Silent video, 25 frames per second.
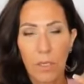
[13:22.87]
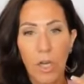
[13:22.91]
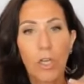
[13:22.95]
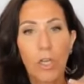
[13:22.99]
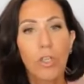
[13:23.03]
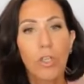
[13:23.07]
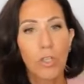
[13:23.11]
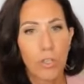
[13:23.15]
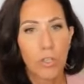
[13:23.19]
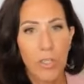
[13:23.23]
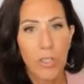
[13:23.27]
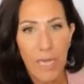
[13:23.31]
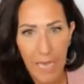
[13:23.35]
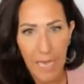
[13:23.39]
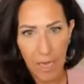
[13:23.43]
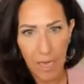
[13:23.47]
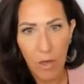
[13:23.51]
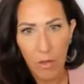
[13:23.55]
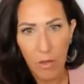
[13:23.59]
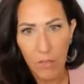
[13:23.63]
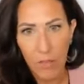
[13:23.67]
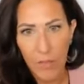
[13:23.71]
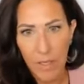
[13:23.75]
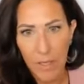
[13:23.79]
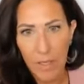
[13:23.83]
good,
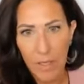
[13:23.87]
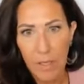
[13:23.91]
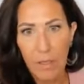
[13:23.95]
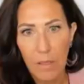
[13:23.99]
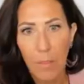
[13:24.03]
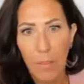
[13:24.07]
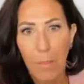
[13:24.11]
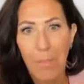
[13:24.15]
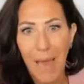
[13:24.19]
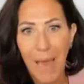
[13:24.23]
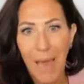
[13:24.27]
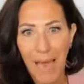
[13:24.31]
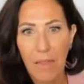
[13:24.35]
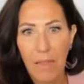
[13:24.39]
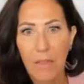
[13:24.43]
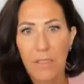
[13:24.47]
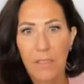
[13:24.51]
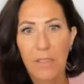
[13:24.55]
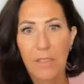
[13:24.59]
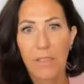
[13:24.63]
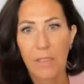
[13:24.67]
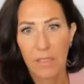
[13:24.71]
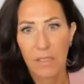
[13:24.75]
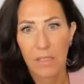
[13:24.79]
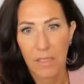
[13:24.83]
healthy,
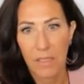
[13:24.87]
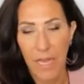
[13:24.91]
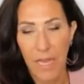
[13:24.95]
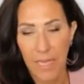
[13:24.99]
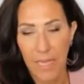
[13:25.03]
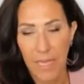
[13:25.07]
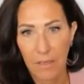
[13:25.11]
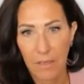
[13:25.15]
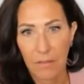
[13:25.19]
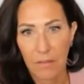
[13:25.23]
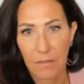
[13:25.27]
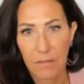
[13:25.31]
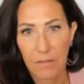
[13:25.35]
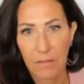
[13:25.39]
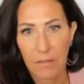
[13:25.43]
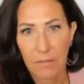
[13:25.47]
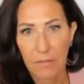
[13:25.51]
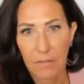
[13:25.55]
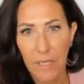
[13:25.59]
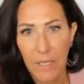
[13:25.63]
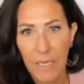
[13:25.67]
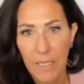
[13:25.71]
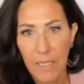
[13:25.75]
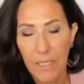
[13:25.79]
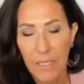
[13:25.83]
balanced diet,
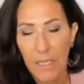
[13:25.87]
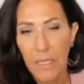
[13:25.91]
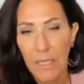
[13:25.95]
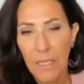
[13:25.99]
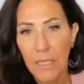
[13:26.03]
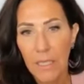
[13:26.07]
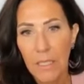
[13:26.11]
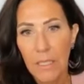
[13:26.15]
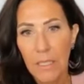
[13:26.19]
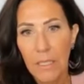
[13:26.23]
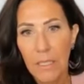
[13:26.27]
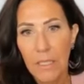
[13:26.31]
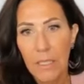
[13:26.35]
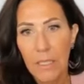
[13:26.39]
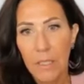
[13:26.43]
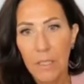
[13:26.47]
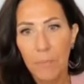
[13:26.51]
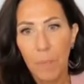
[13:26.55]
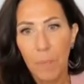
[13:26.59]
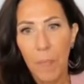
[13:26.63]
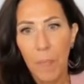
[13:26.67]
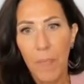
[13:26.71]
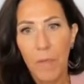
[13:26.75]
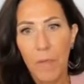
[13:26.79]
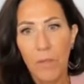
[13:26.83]
right?
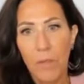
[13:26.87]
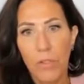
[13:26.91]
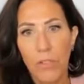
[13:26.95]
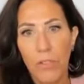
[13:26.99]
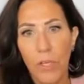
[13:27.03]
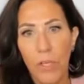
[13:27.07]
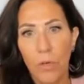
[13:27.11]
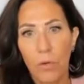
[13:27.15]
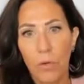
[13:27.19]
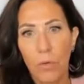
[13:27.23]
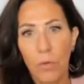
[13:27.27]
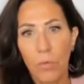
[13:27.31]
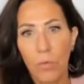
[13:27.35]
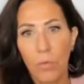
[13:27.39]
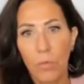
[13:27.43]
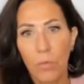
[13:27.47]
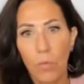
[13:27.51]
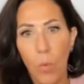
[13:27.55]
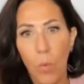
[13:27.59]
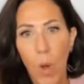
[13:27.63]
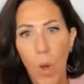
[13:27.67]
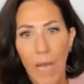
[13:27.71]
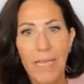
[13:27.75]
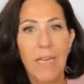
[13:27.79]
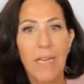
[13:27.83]
So
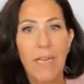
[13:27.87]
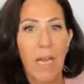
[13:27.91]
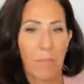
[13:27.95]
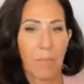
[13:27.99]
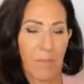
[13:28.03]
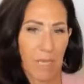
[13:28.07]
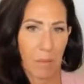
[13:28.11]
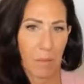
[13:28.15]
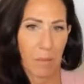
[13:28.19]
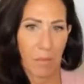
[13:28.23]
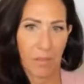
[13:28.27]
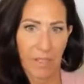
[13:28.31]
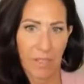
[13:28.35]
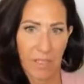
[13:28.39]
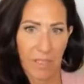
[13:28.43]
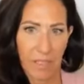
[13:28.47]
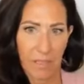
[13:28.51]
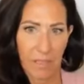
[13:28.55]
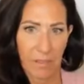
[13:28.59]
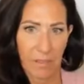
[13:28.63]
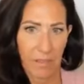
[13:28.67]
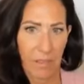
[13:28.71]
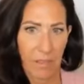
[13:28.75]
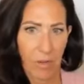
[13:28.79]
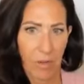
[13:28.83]
why not be able to
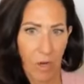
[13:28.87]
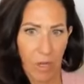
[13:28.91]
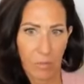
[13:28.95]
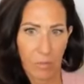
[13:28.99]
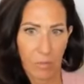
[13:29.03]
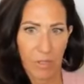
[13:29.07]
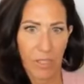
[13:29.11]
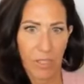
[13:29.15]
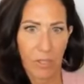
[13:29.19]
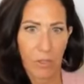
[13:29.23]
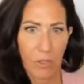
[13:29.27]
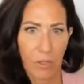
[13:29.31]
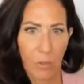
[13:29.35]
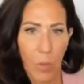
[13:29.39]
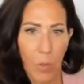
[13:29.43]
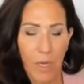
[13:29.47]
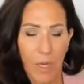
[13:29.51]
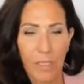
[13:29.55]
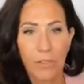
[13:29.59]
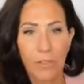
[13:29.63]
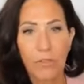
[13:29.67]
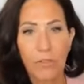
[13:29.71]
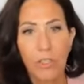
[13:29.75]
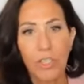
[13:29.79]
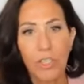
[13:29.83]
eat the carbs that you
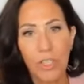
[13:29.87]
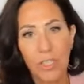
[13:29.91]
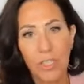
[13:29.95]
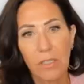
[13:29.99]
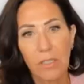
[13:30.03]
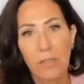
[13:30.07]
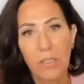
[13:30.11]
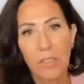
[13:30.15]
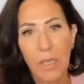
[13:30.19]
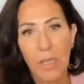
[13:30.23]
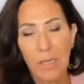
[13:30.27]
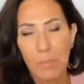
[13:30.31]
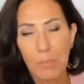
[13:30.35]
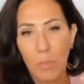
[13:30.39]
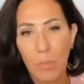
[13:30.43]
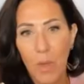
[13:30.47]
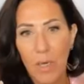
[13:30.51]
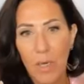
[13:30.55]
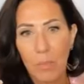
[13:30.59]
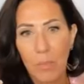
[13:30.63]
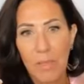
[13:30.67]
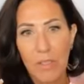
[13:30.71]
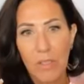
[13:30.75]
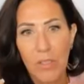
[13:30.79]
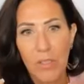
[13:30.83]
want? You just
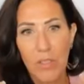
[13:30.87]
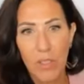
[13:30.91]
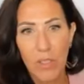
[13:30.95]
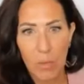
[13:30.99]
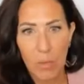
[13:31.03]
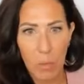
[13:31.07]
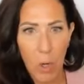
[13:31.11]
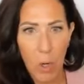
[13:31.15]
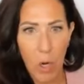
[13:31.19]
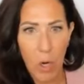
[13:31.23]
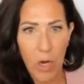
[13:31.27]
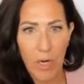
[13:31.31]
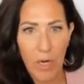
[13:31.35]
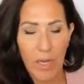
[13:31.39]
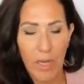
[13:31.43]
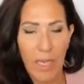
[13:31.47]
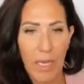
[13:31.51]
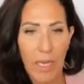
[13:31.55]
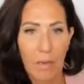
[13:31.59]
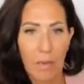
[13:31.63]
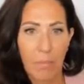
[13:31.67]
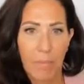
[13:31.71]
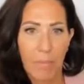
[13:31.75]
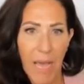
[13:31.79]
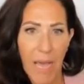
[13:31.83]
want to be smart
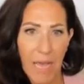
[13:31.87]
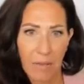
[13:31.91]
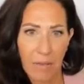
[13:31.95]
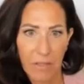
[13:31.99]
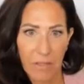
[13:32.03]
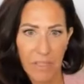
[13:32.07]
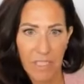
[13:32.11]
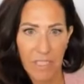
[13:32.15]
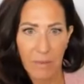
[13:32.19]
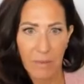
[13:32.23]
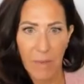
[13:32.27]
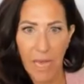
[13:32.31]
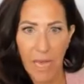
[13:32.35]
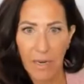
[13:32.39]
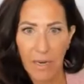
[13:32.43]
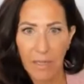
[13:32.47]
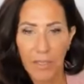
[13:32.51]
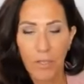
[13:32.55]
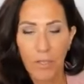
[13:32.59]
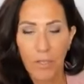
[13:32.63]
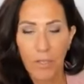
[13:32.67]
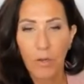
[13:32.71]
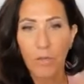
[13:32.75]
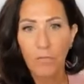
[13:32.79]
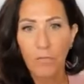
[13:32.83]
and balanced about
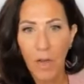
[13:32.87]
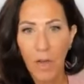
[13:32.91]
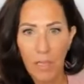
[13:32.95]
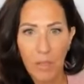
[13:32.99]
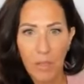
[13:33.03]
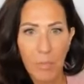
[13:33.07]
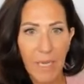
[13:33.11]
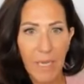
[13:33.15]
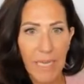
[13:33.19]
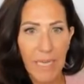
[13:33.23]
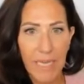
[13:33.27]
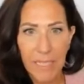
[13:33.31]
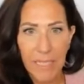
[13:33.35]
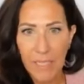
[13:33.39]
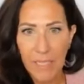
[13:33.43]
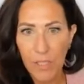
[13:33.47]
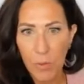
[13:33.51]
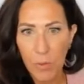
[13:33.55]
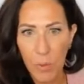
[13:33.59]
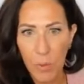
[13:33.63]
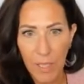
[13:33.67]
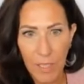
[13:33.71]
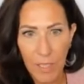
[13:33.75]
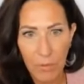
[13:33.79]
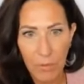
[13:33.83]
it. You know, follow my
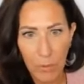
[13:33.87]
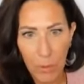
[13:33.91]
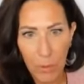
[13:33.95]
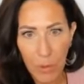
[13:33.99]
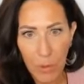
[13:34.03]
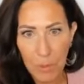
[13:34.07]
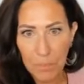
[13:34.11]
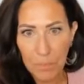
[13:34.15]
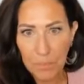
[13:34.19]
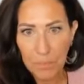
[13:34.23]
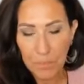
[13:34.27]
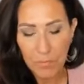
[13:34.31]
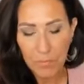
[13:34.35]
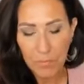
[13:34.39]
80-20 rule.